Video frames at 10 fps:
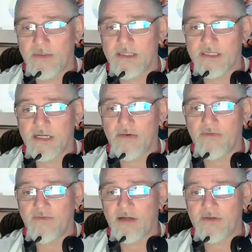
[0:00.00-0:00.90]
Considering
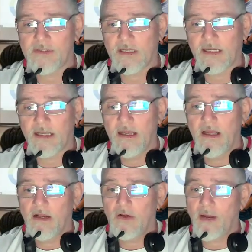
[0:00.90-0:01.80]
factors like
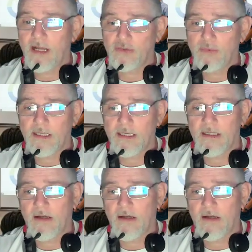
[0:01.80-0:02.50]
crash rate